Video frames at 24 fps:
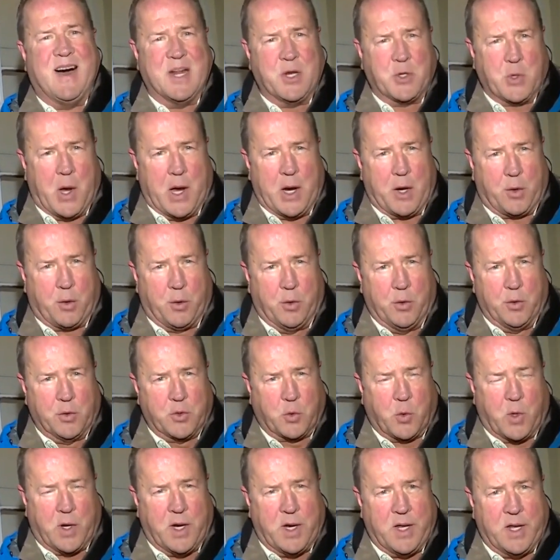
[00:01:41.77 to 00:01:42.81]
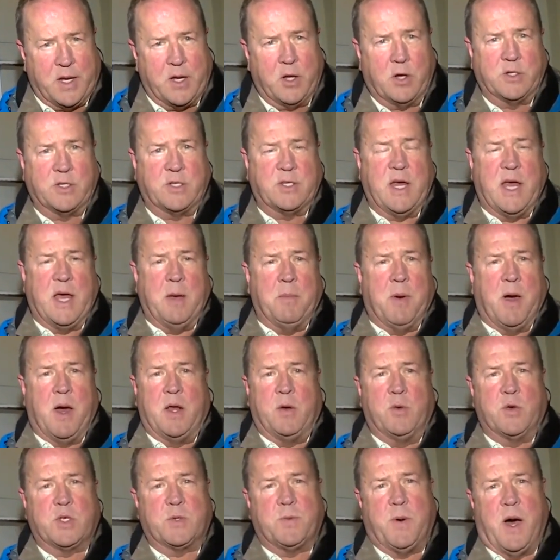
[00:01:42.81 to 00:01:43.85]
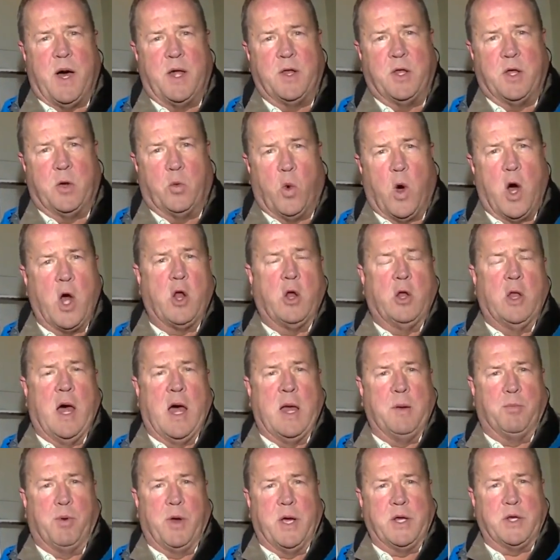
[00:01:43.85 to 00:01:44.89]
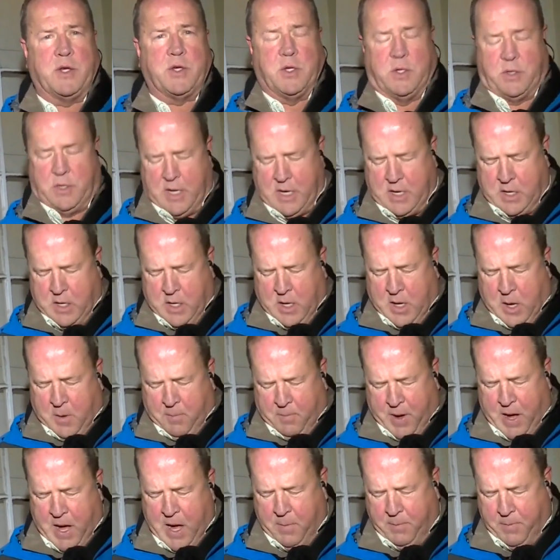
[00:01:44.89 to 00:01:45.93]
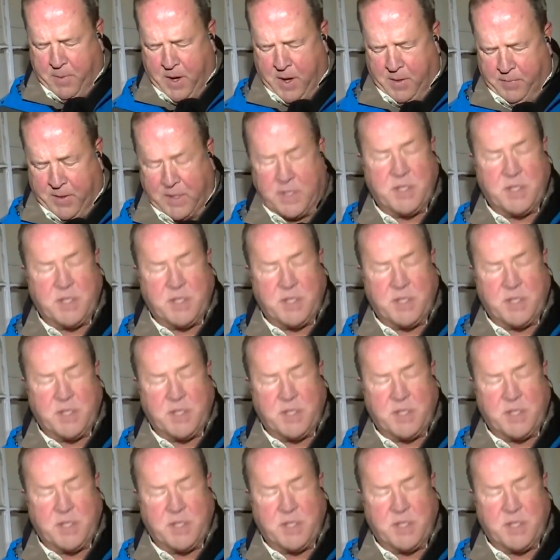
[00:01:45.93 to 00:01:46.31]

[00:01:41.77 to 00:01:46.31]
contract crews ready and on standby to respond to a water line break should they pop up.